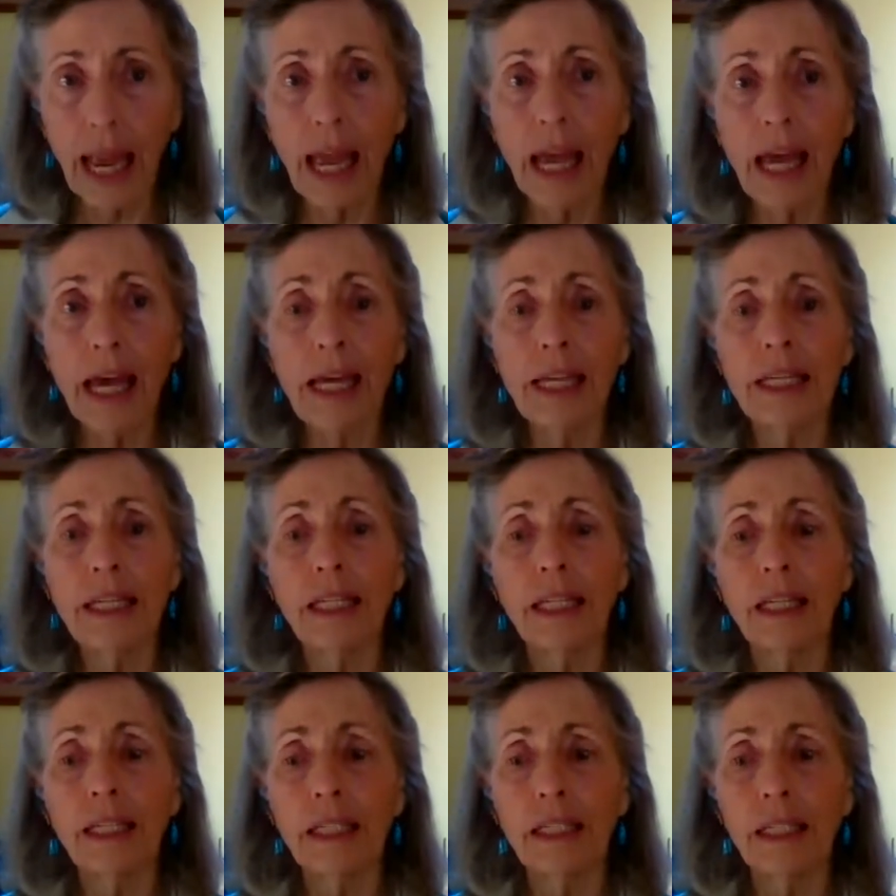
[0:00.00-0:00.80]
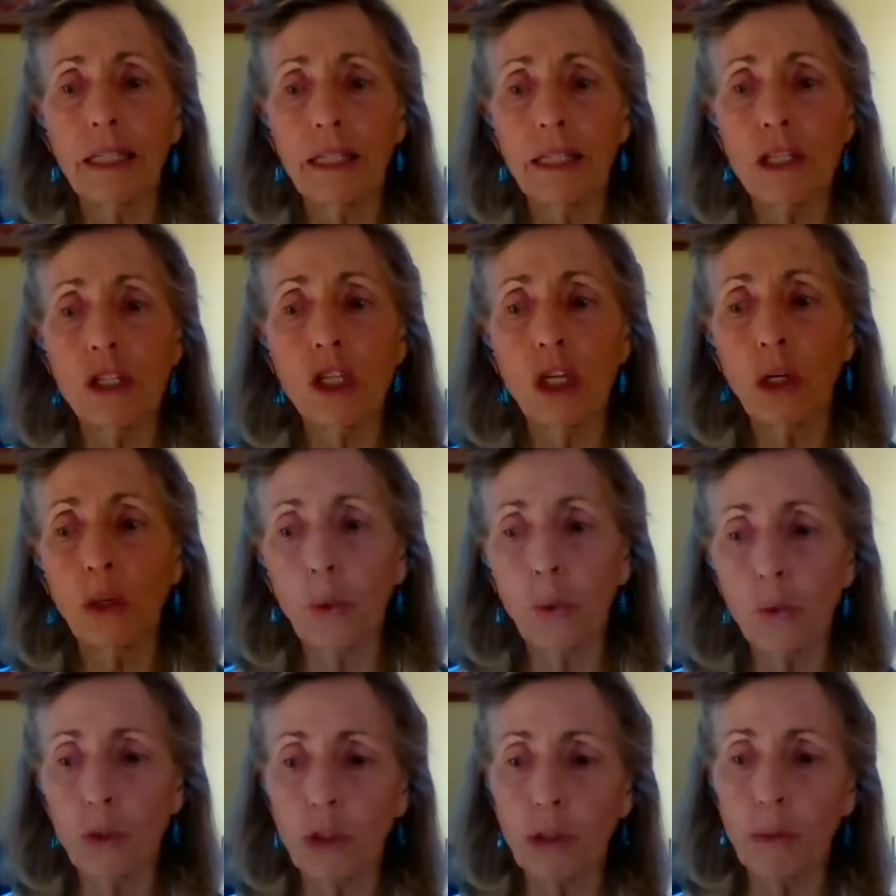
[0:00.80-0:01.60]
And
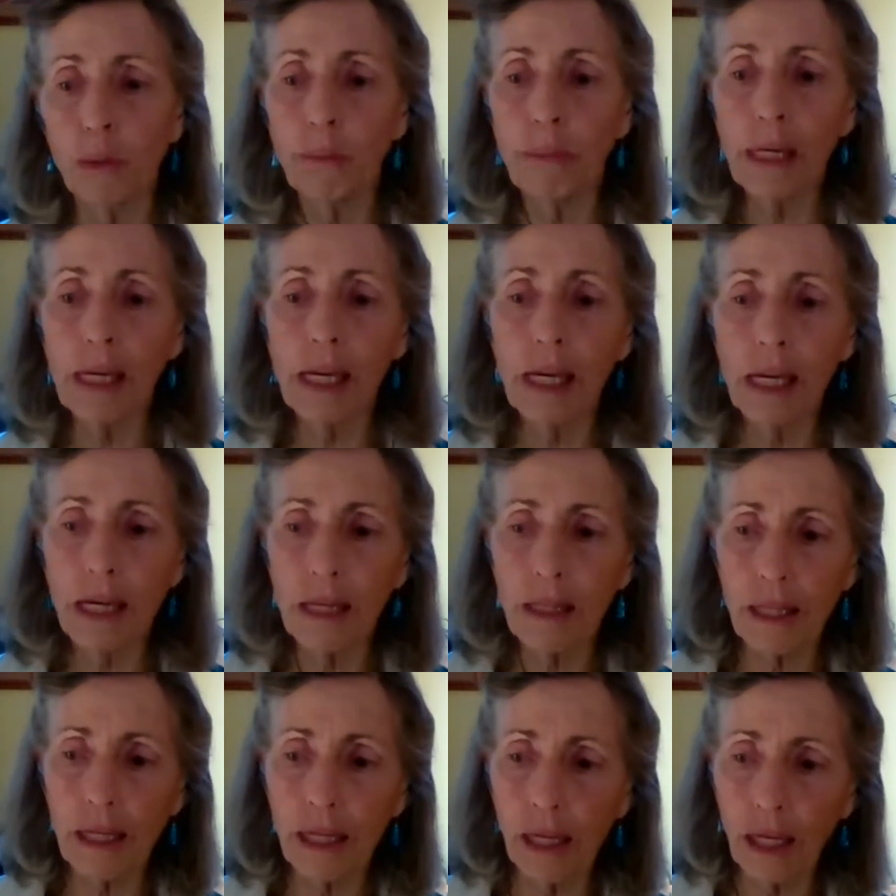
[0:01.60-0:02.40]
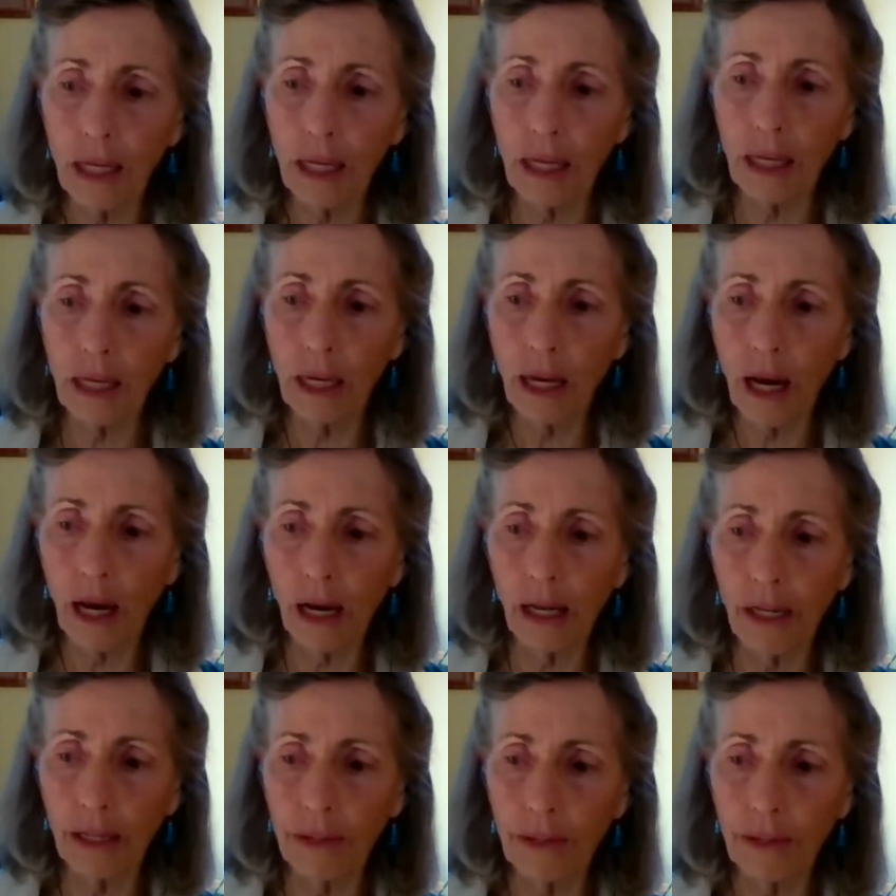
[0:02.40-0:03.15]
so to me, thinking